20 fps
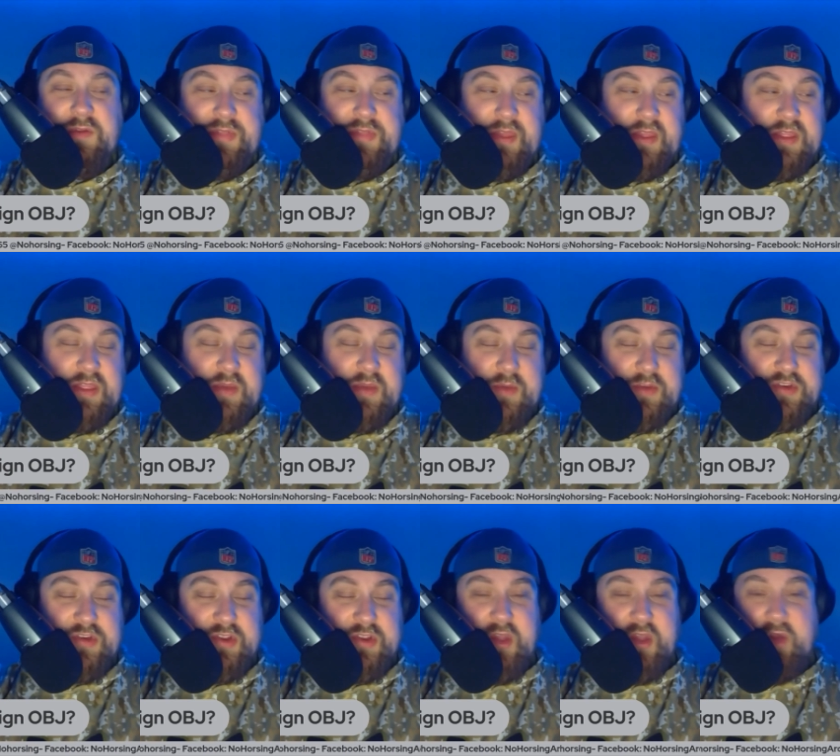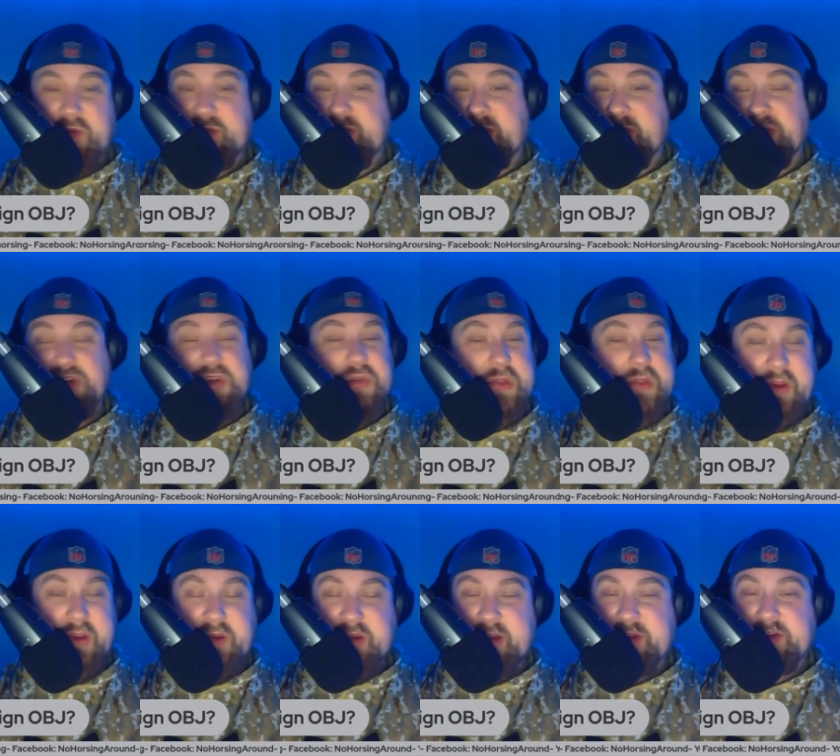think that we should go a two
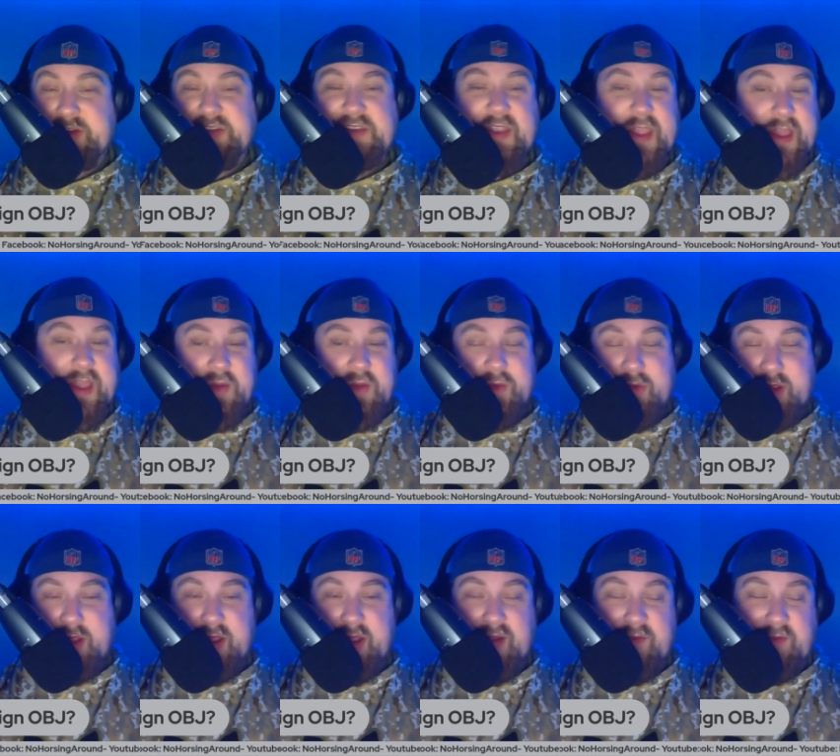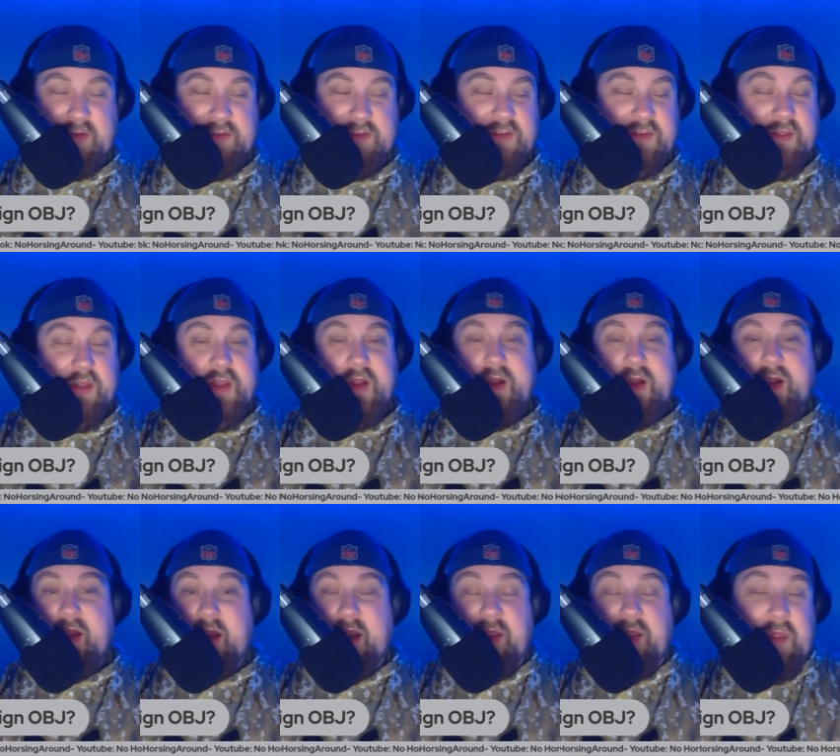year deal, see how he recovers?
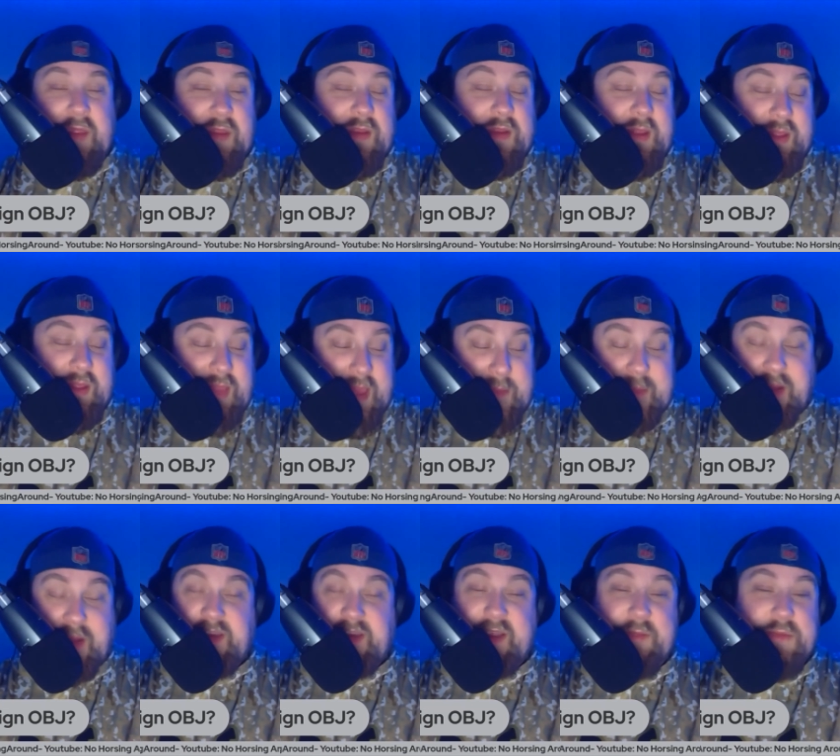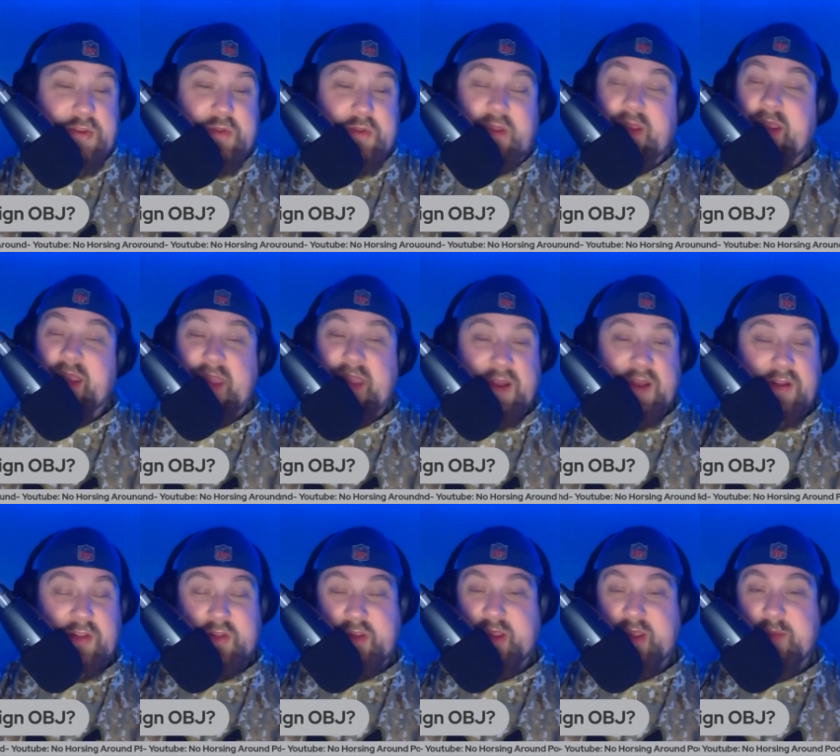And then in that meantime, you can get a
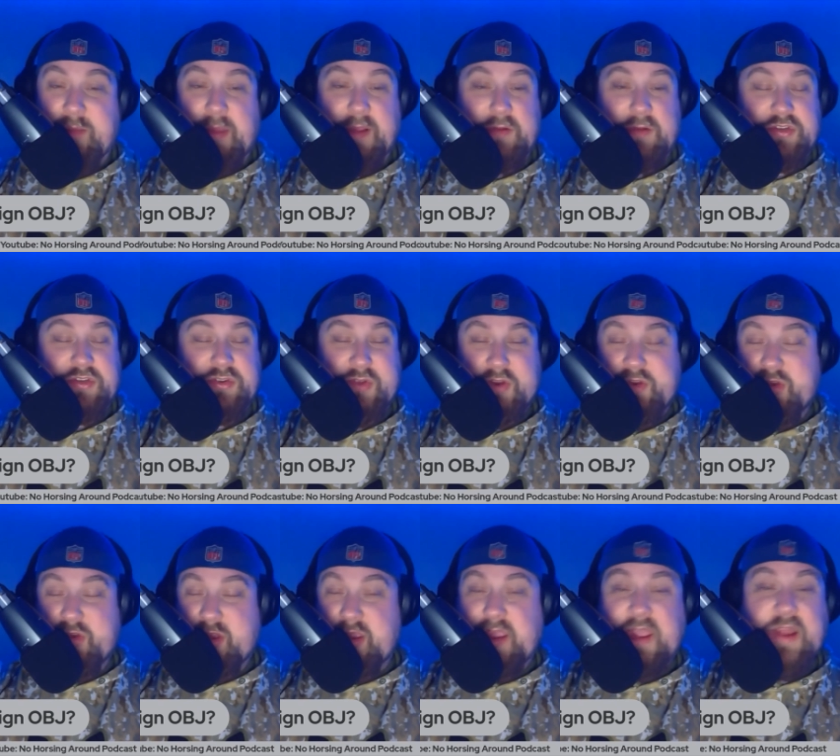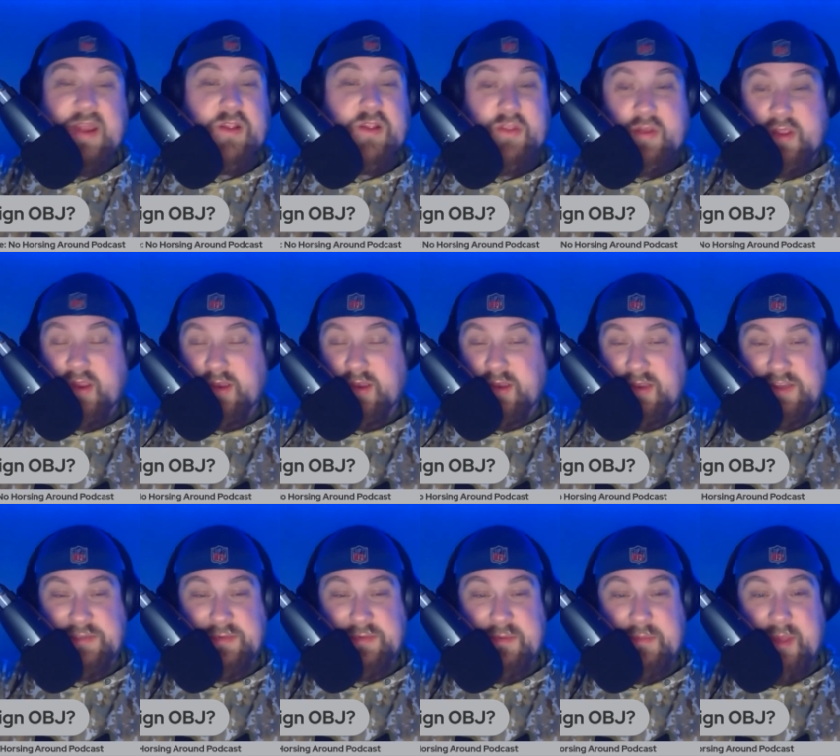look at Michael Strachan. You can get a look at
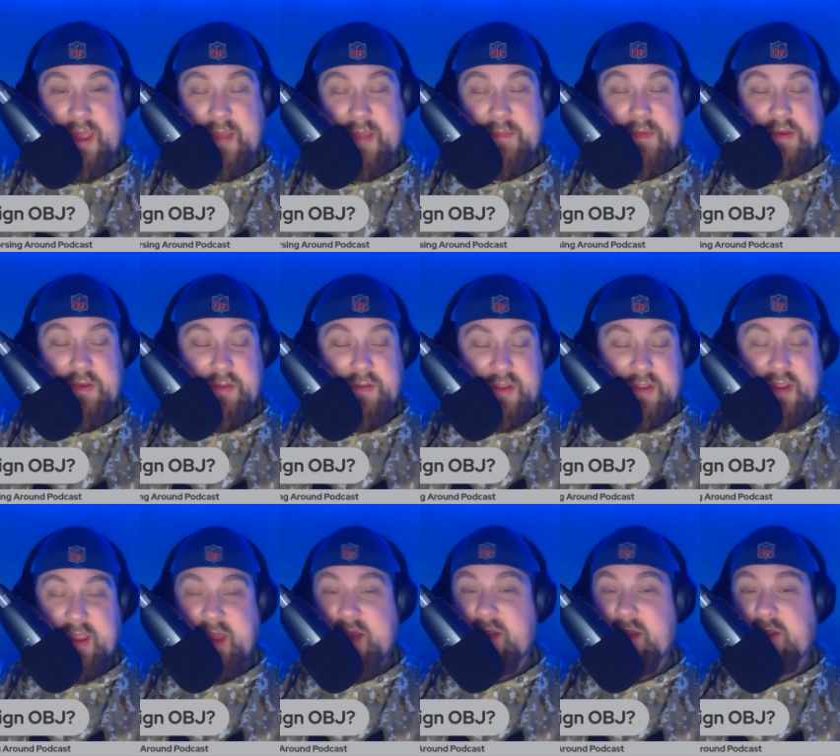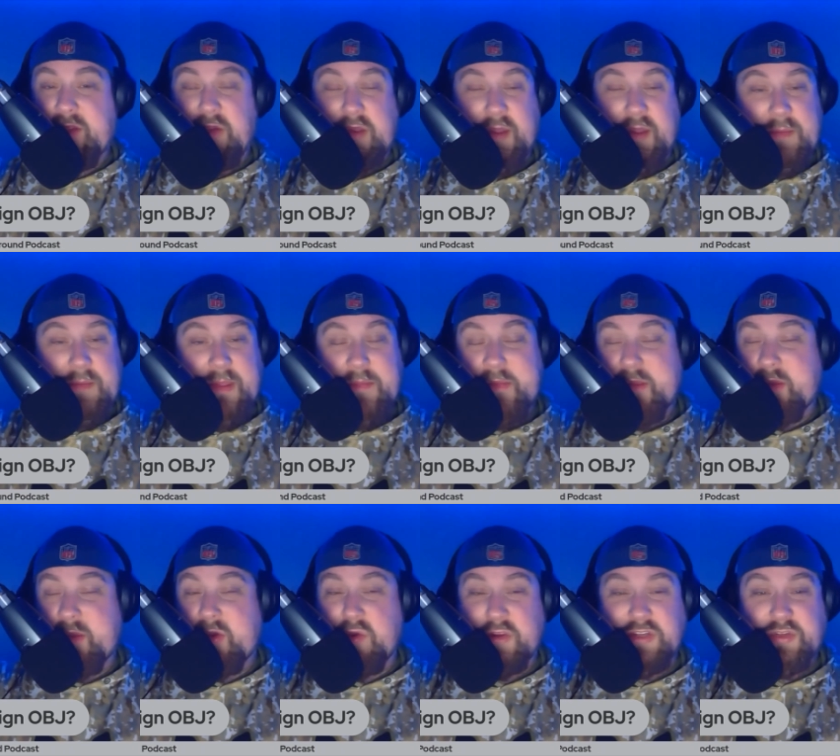Dezmon Patmon. You can get a look at maybe
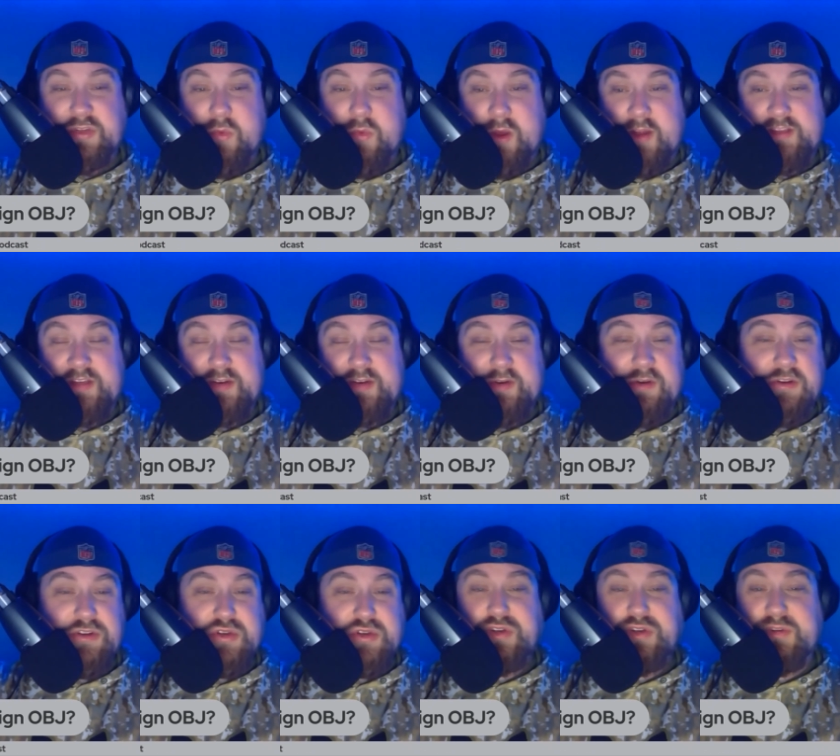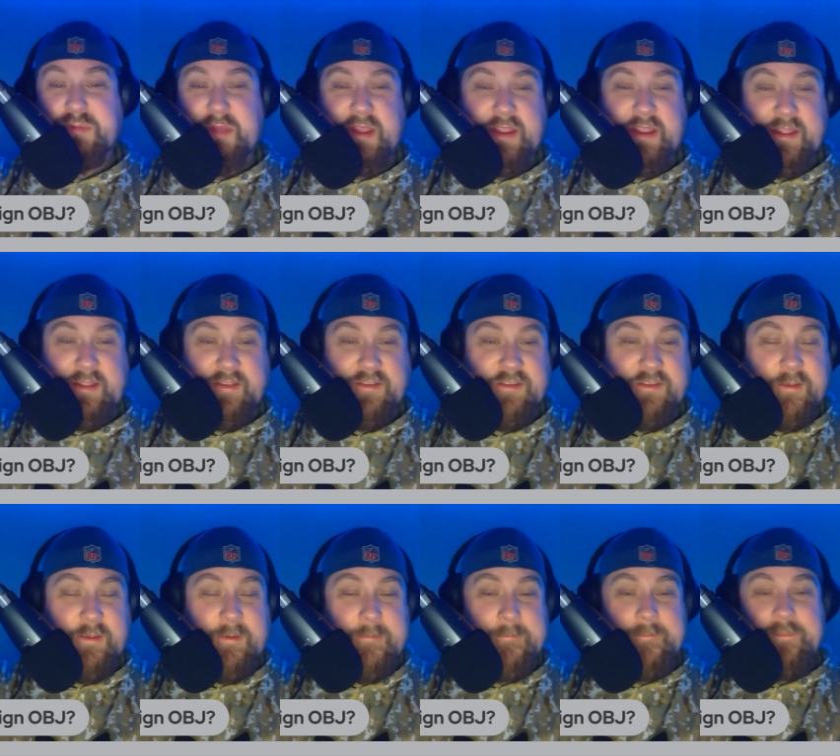a Chris Watson or a George Pickens
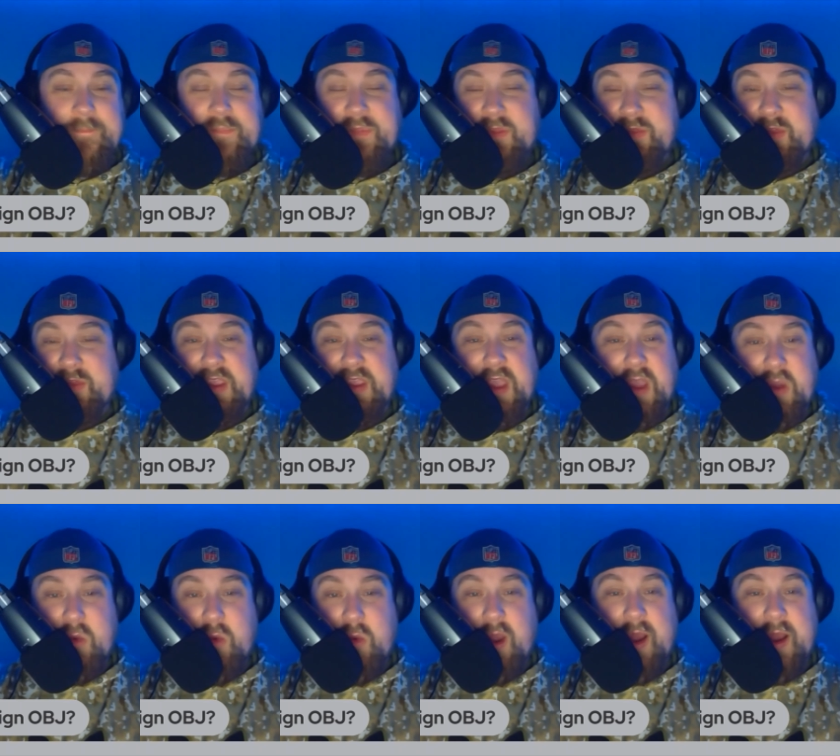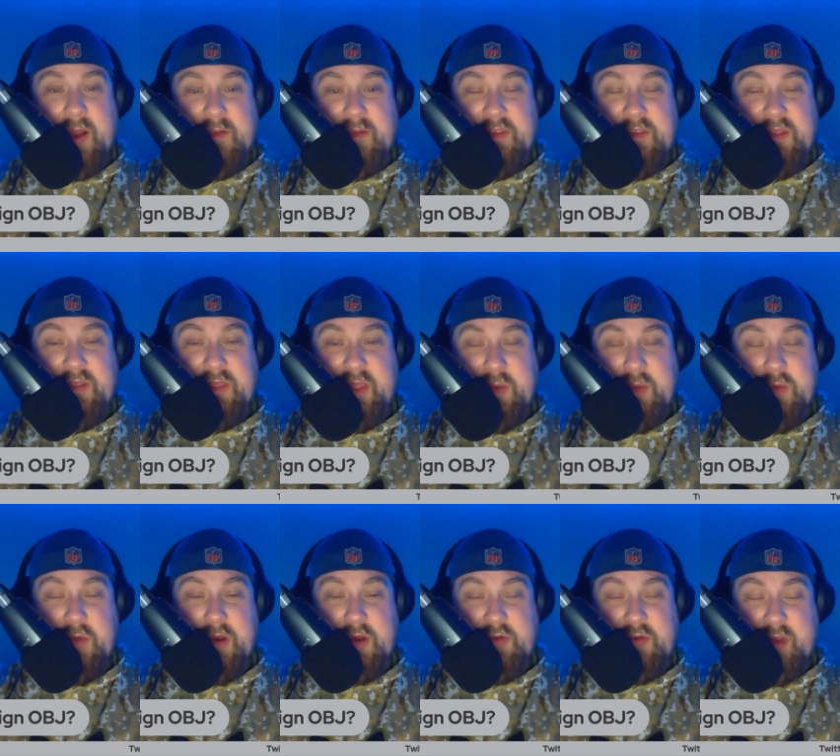the young wideouts that they
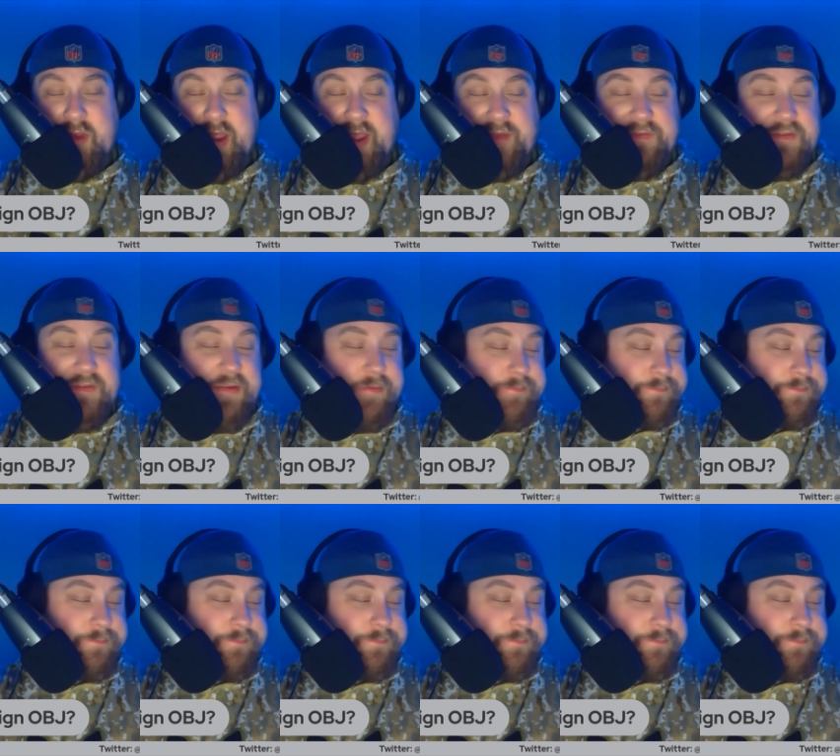want to draft.